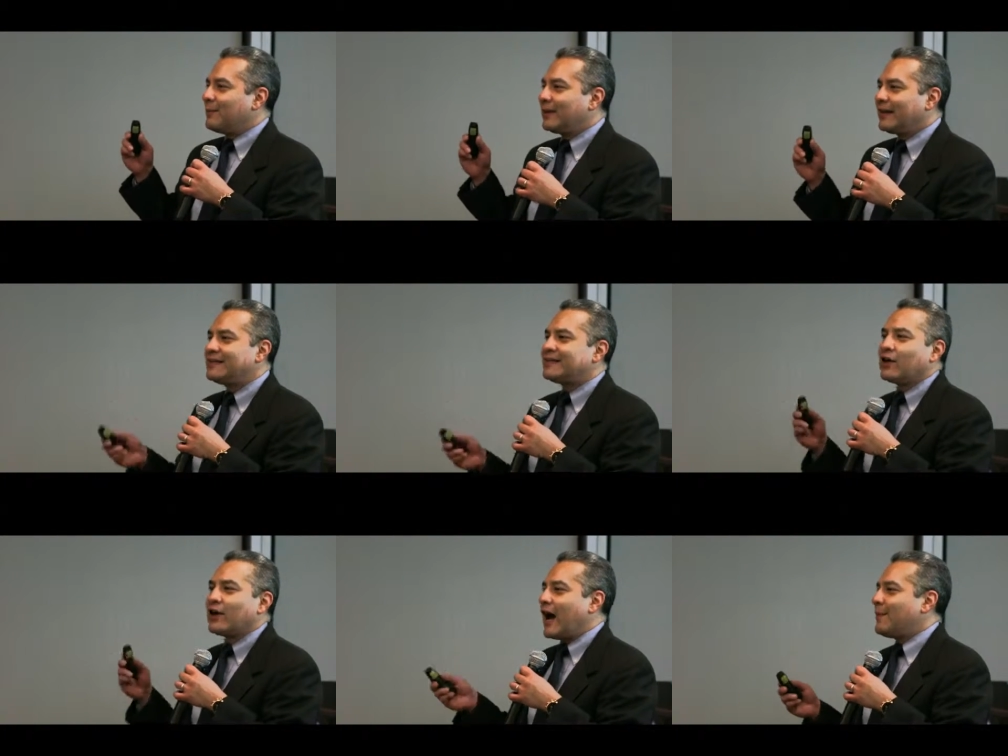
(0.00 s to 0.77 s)
please
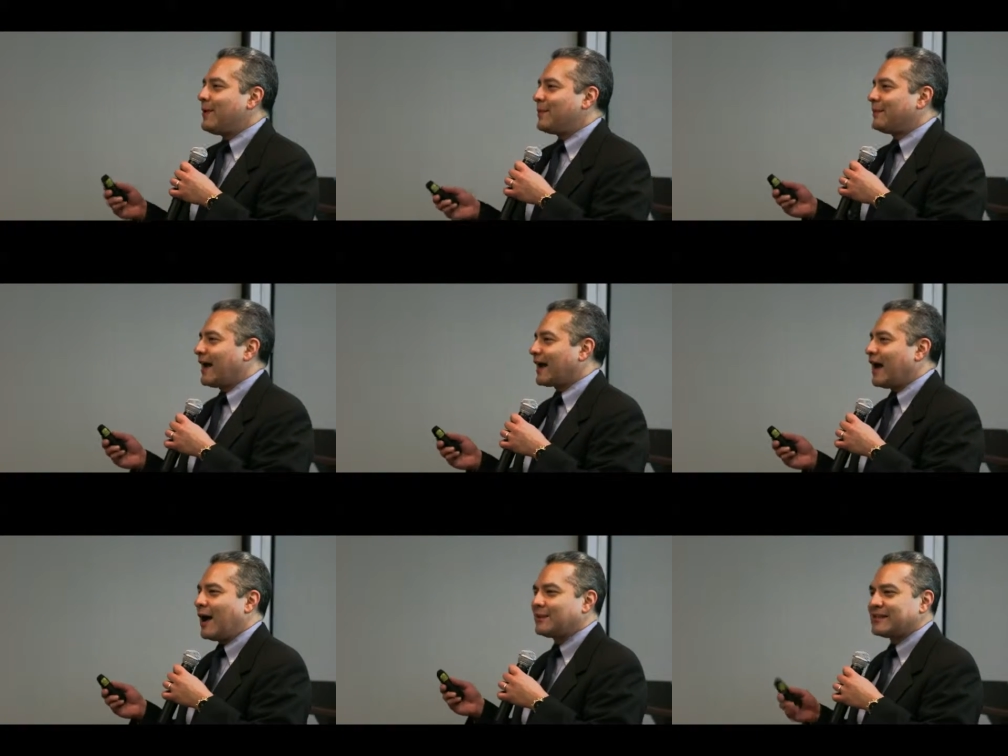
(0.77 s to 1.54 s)
go to
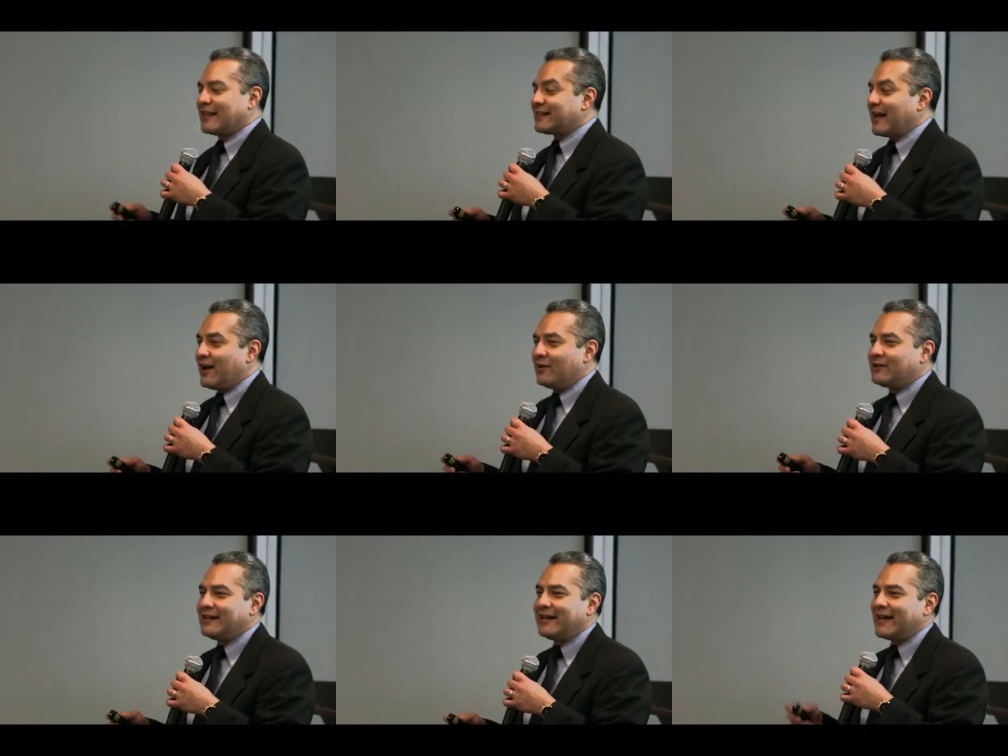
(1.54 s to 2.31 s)

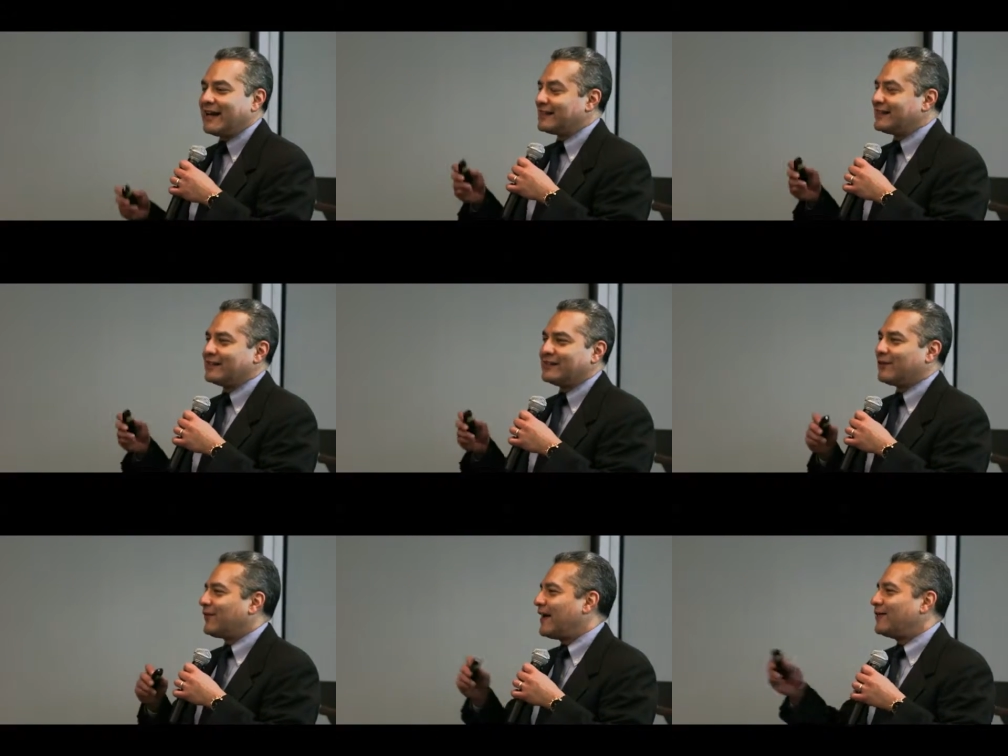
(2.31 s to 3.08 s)
ibm.com/IoT. Again,
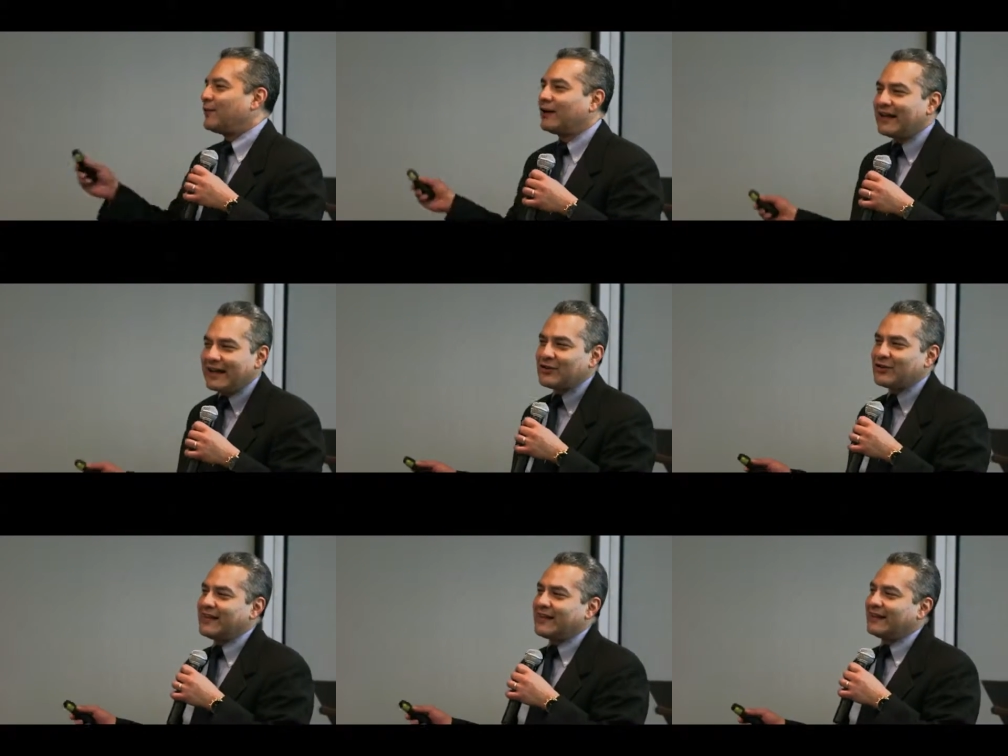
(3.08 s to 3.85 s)
you'll find really
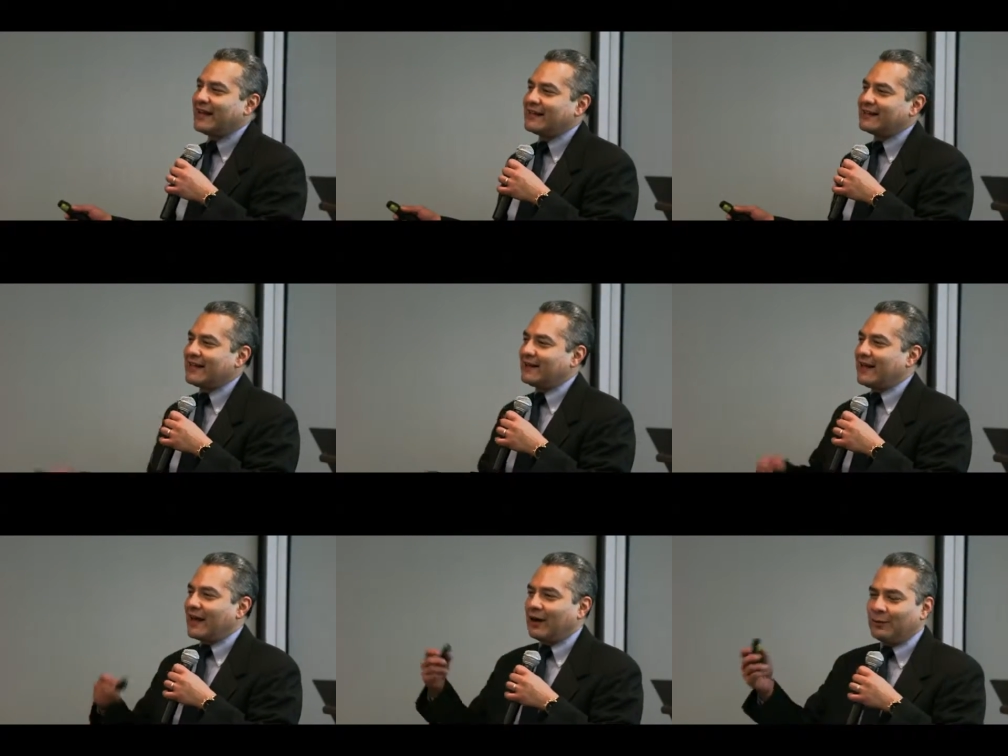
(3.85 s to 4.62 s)
interesting things there
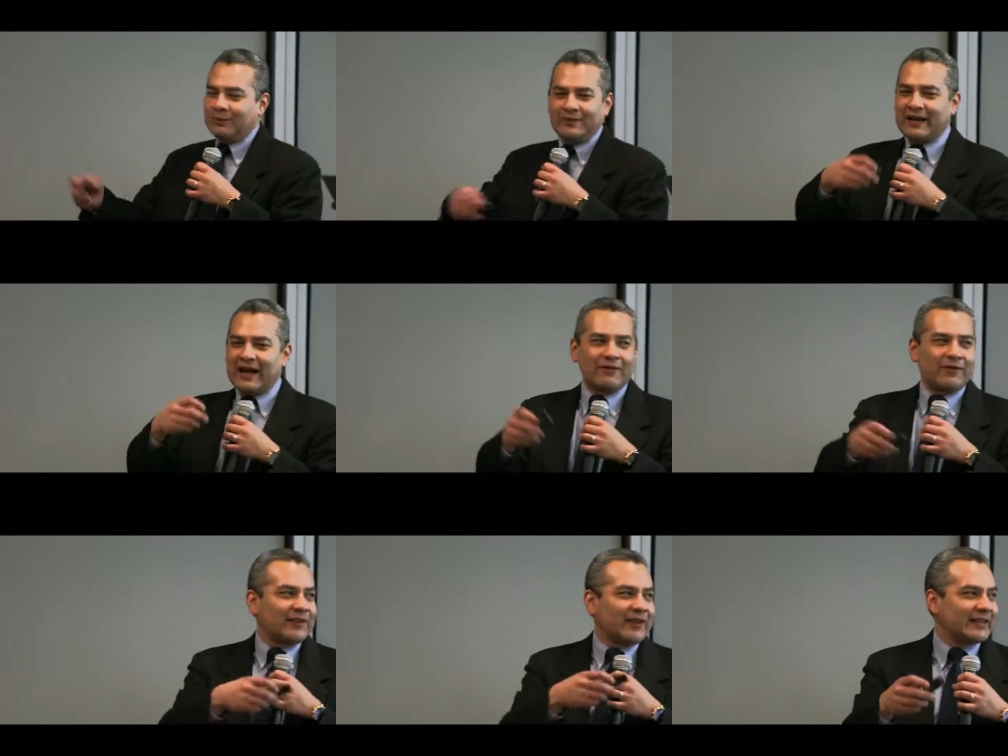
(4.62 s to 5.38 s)
that'll
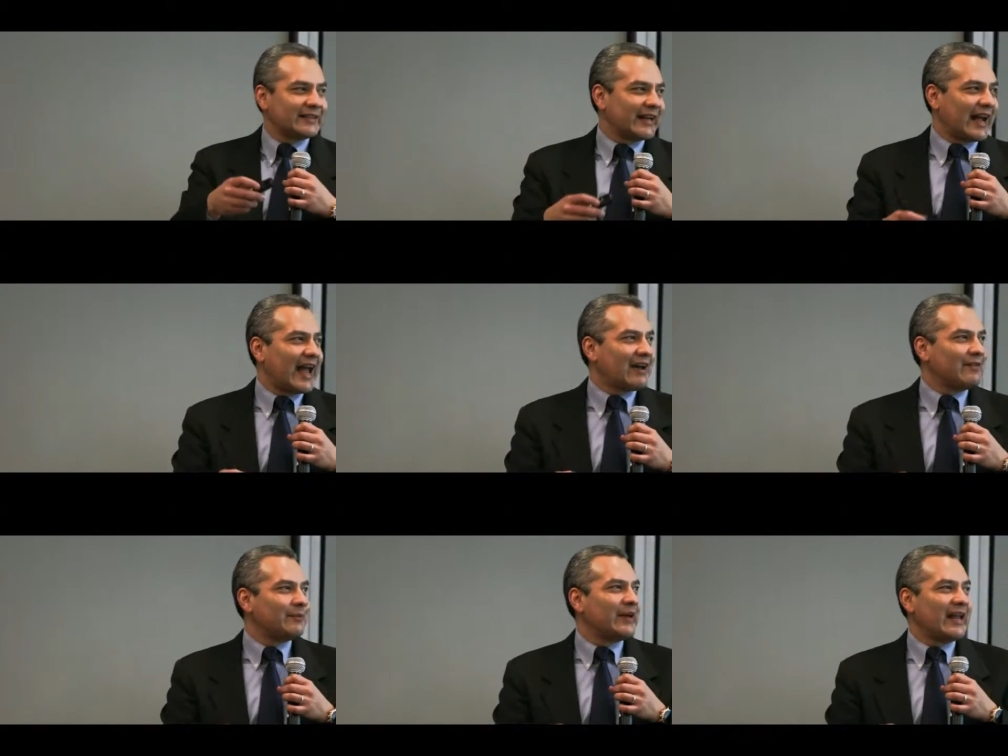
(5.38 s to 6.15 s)
cover things that I
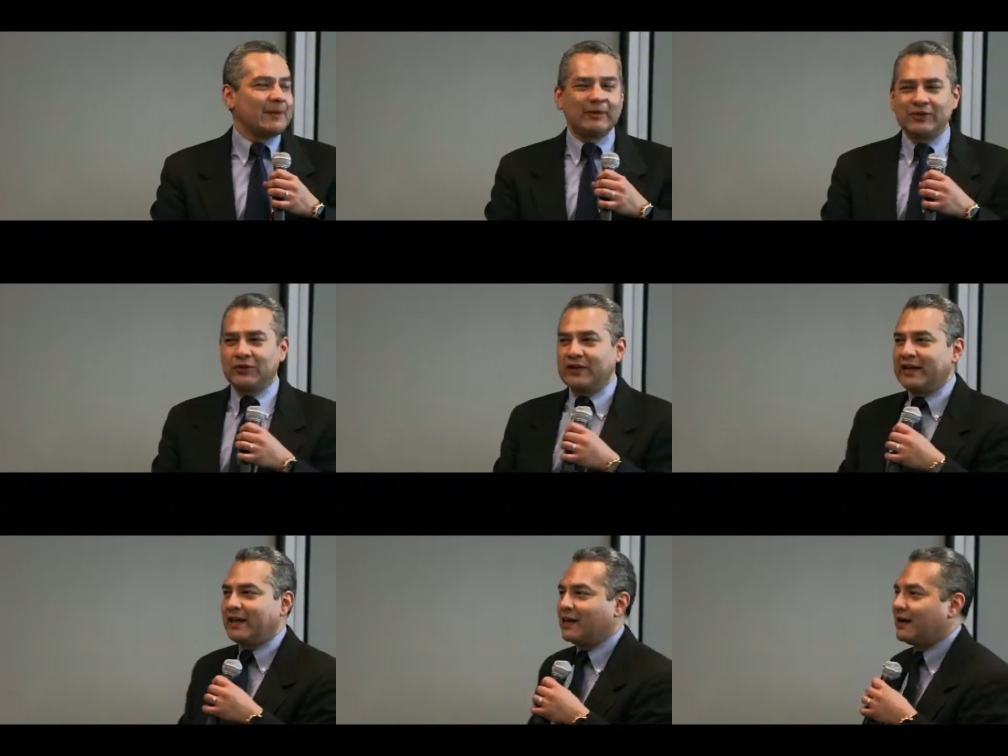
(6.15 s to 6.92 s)
haven't been able to
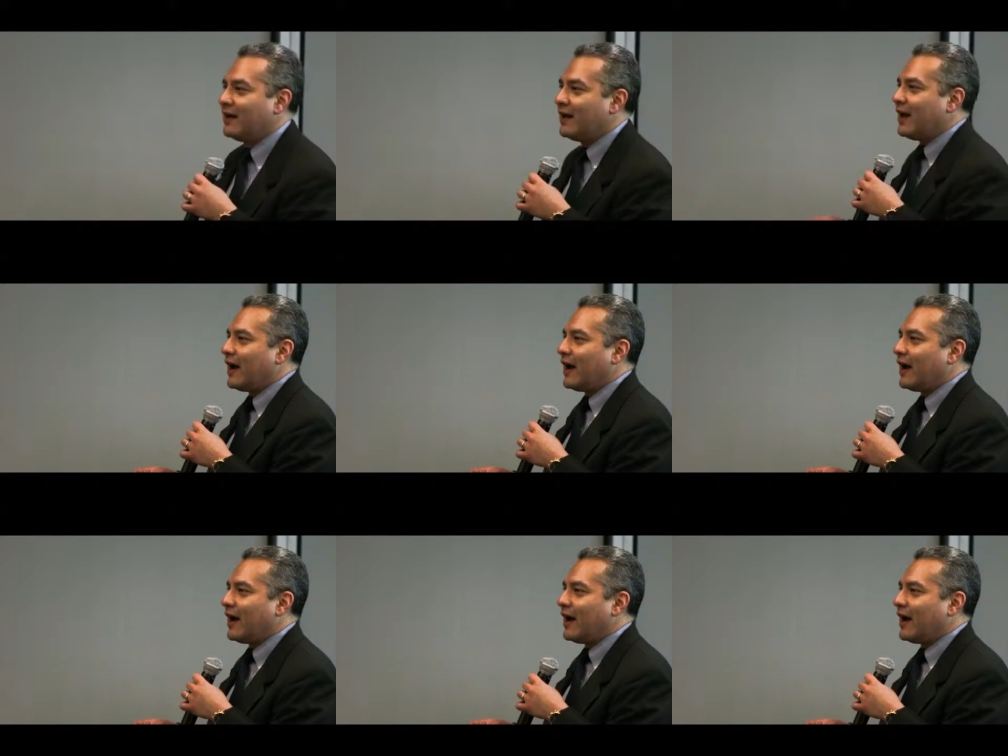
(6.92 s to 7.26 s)
here.